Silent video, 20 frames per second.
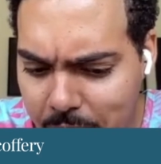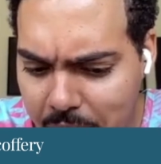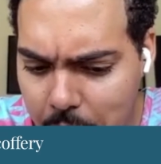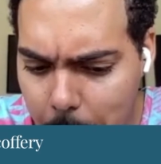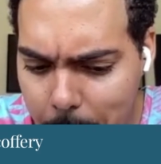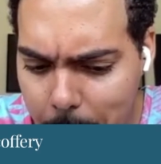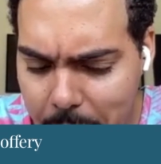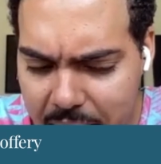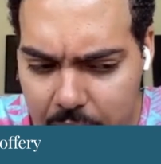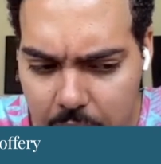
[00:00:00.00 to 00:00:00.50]

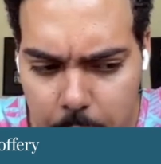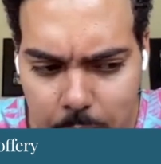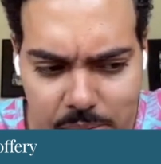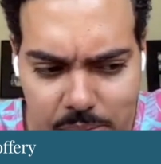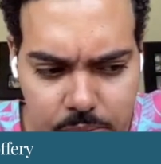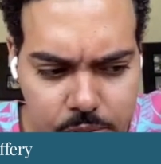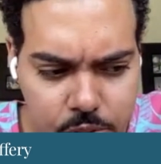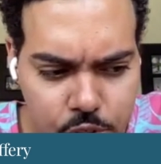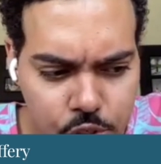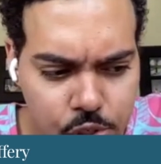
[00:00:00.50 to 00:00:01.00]
be
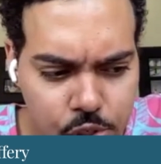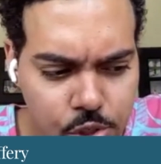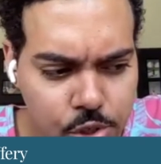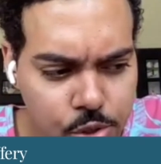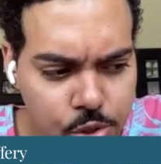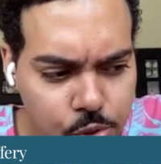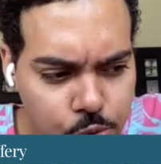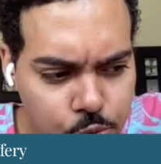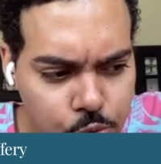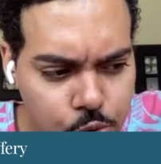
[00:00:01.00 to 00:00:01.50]
able
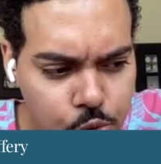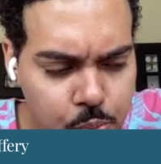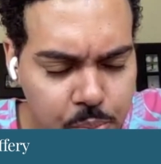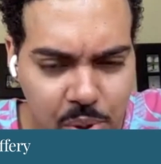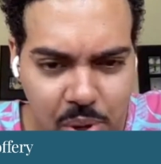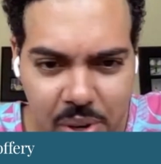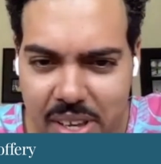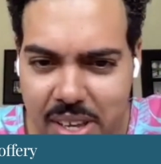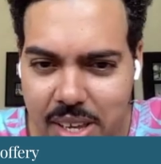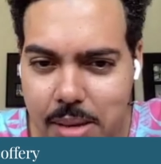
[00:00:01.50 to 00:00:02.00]
to
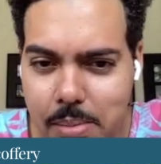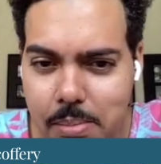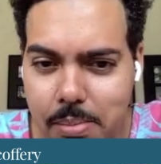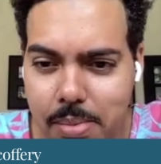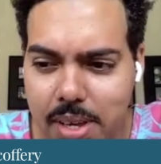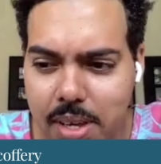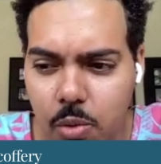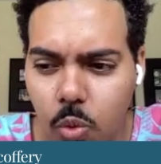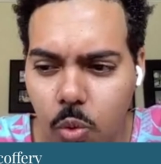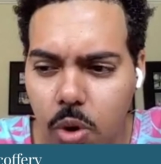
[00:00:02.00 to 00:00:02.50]
put him
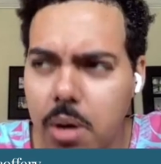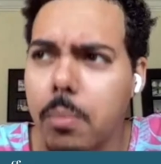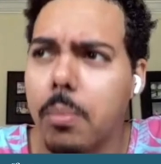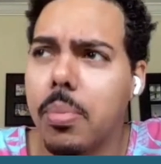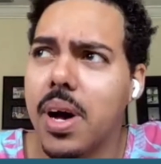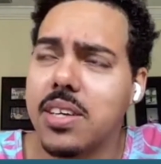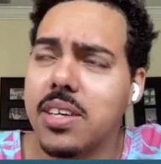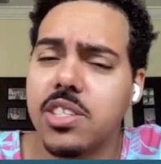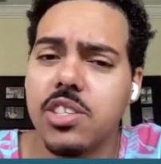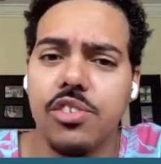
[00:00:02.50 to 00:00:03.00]
in one
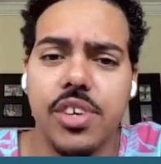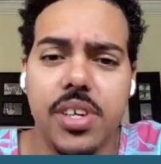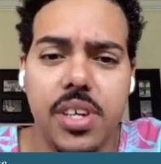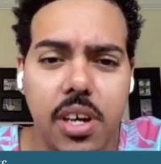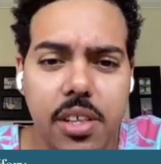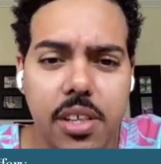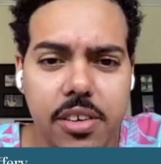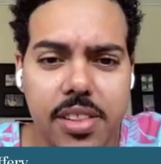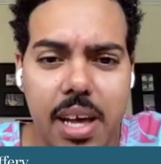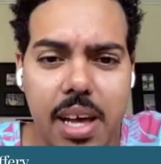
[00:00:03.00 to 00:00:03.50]
box or
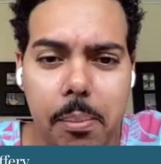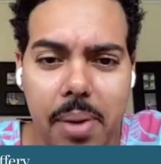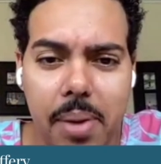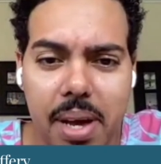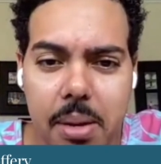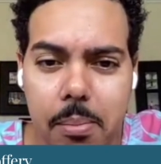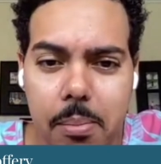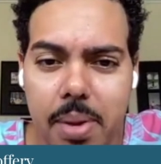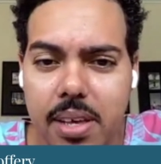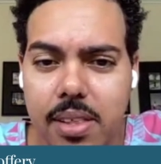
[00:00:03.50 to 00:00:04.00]
another that
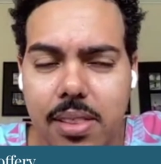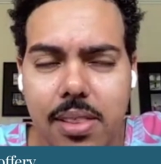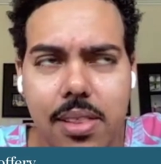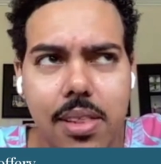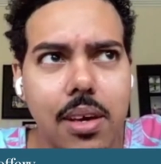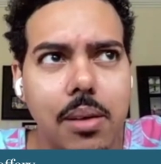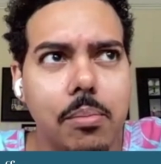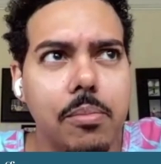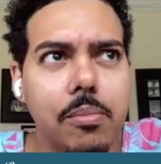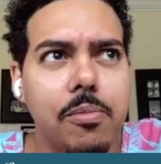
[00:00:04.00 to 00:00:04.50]
might make
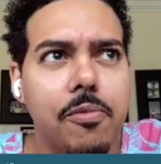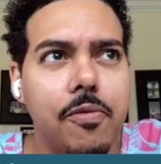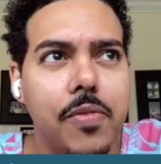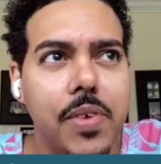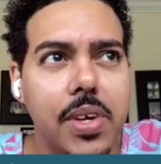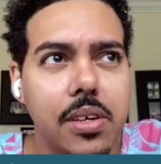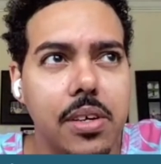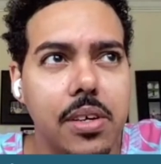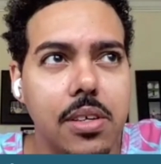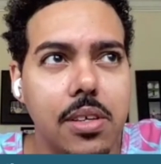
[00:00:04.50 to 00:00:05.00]
them
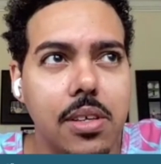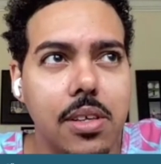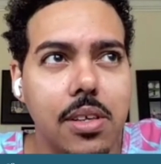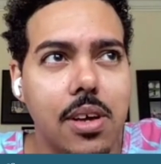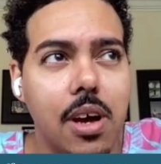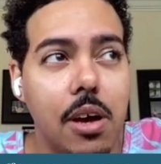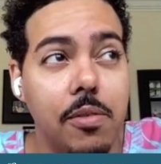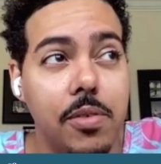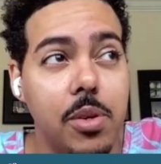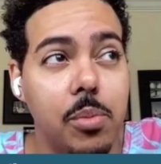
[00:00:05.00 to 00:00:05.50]
feel
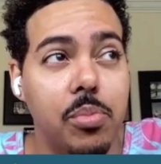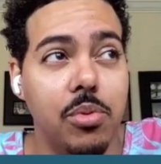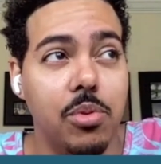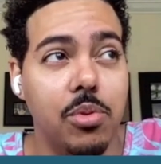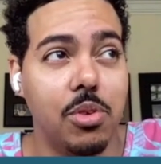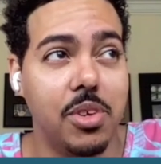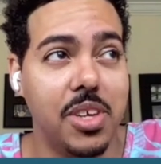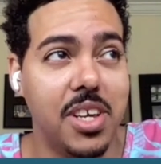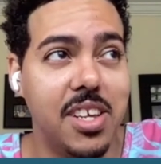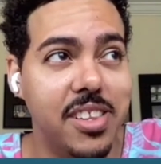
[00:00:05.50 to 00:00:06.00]

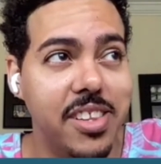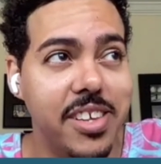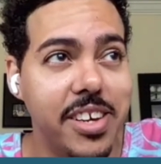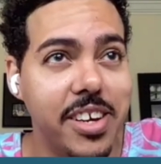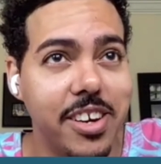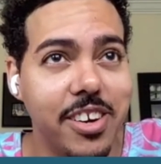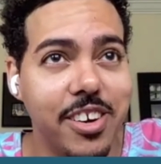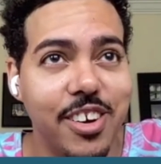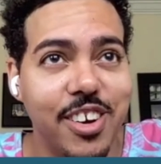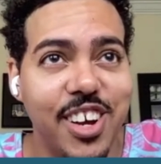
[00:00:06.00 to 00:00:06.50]
comfortable in
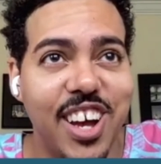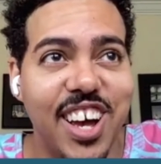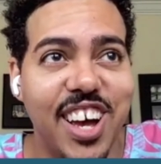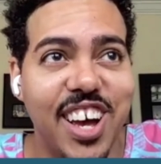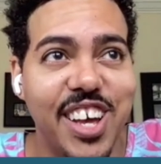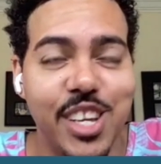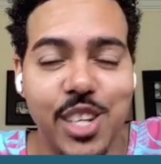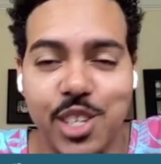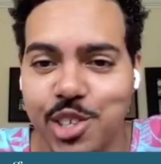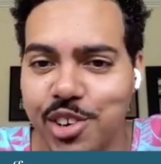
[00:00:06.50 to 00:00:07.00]
their
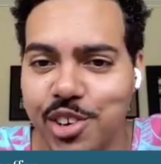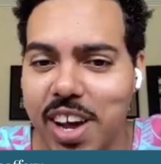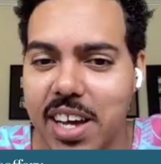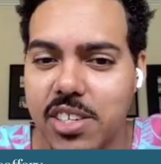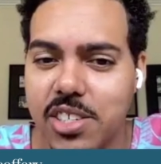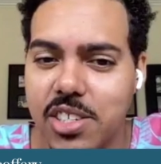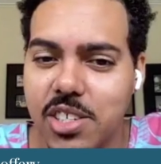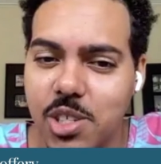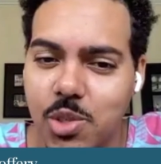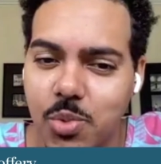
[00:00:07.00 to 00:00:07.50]

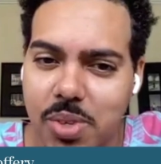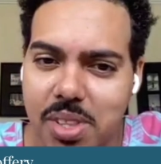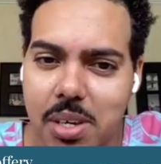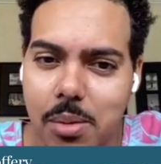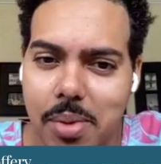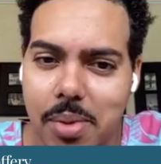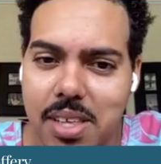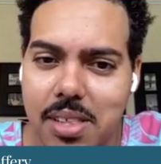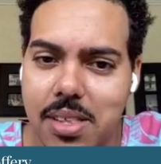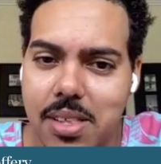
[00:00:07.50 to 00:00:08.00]
interactions with
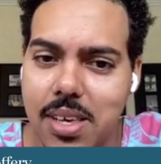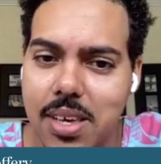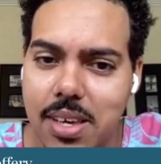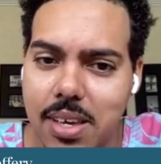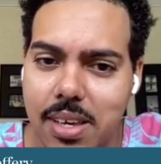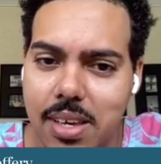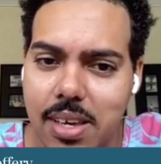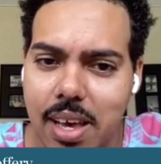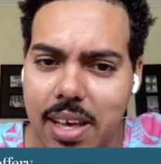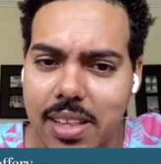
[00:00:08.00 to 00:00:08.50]
him, I
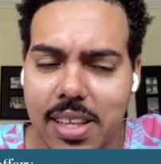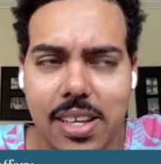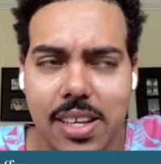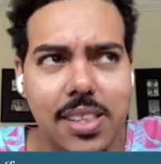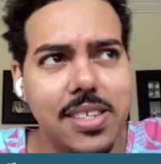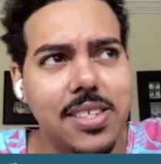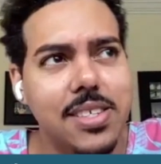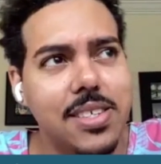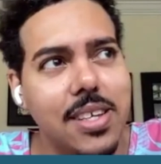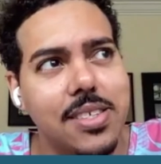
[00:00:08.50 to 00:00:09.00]
think. At
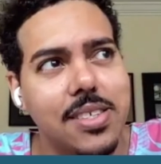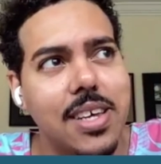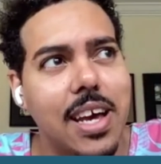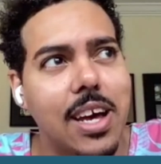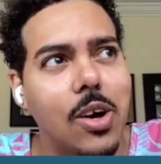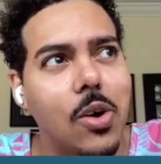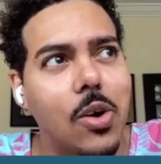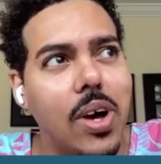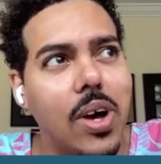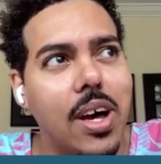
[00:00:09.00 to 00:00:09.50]
least that's
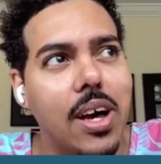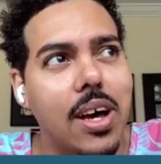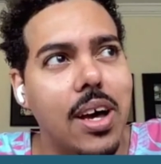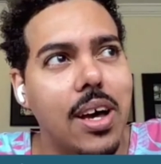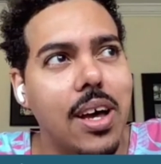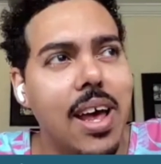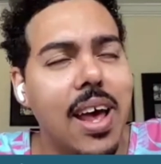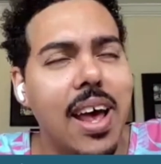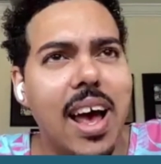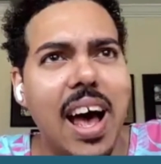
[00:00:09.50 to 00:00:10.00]

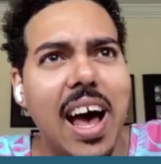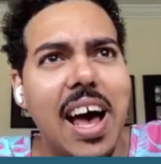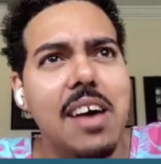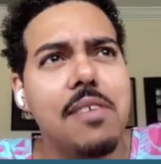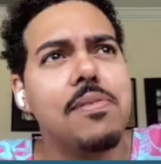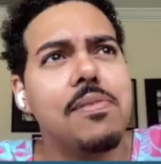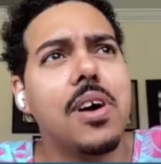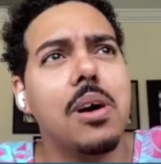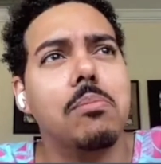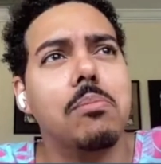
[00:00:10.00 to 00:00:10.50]
how
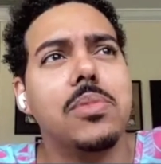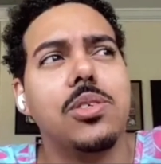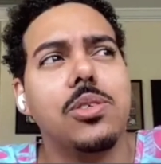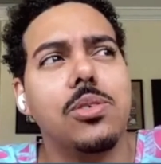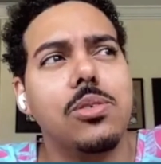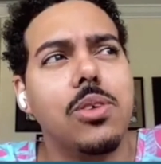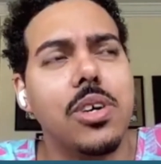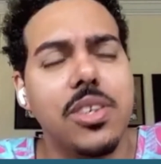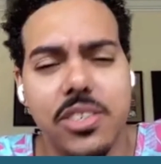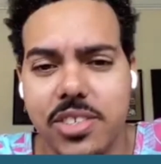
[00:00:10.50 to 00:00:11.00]
I've come
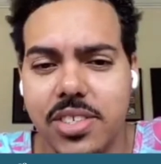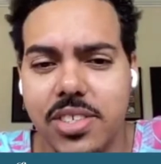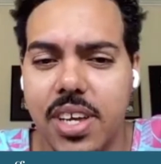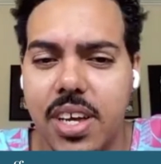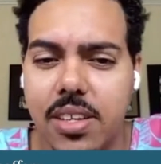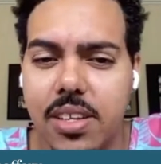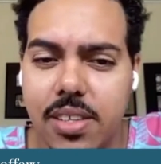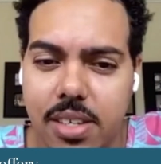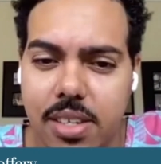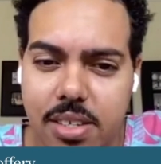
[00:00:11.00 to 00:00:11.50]
to
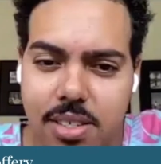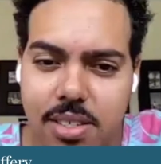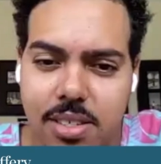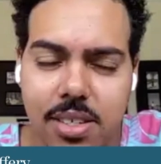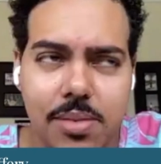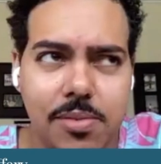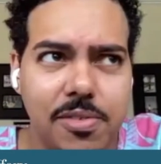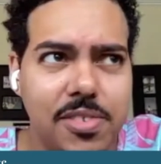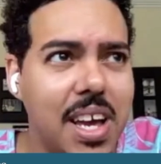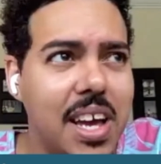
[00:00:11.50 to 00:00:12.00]
understand
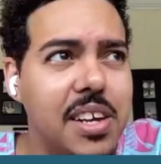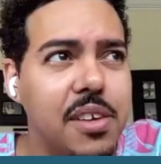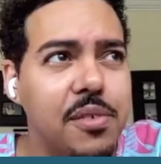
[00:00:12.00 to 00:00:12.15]
this kind of